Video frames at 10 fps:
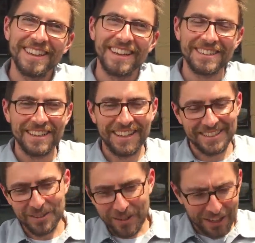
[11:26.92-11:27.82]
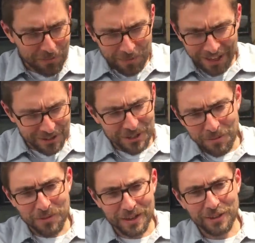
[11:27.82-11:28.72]
And I said, well, I got to add
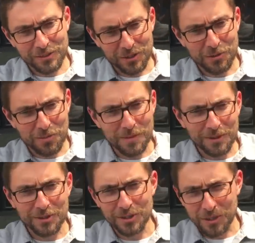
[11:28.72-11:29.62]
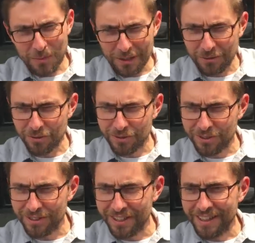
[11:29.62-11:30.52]
something else to the pimento cheese and the pickles.
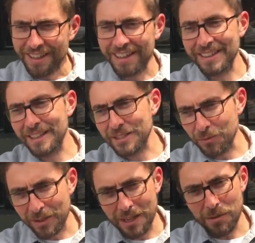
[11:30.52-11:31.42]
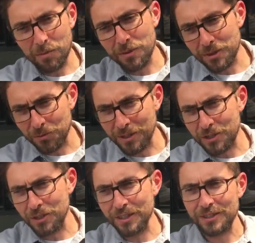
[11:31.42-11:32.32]
Right. And then so we came up with a sweet
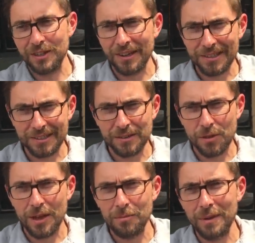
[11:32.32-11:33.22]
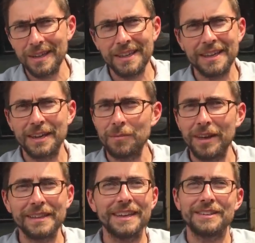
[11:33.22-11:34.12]
chili sauce and, and bacon. And
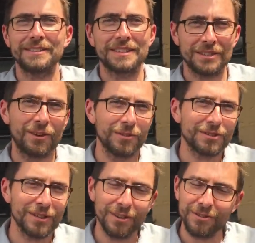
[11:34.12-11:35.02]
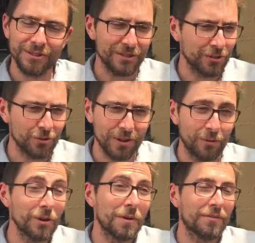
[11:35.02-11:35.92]
man, that is, it's called the Southern. It's a great,
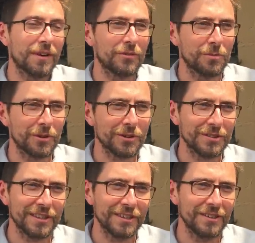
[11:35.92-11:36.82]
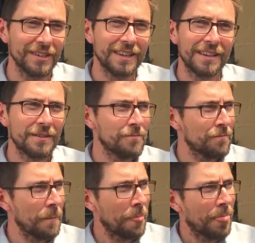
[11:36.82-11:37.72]
one of my favorite burgers here. That's what you had, right?
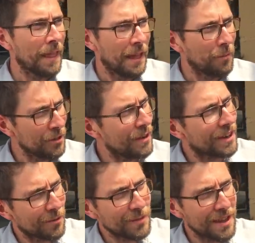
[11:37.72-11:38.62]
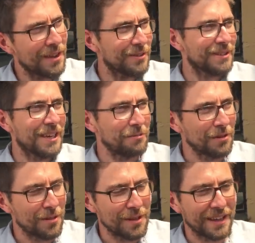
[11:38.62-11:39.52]
Yep. But you had it without a
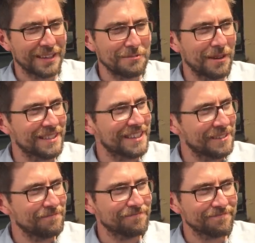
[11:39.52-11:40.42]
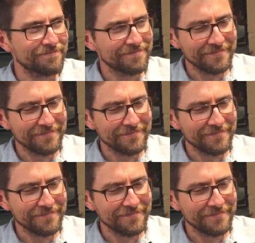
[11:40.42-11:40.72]
couple of things. Yeah. But, um,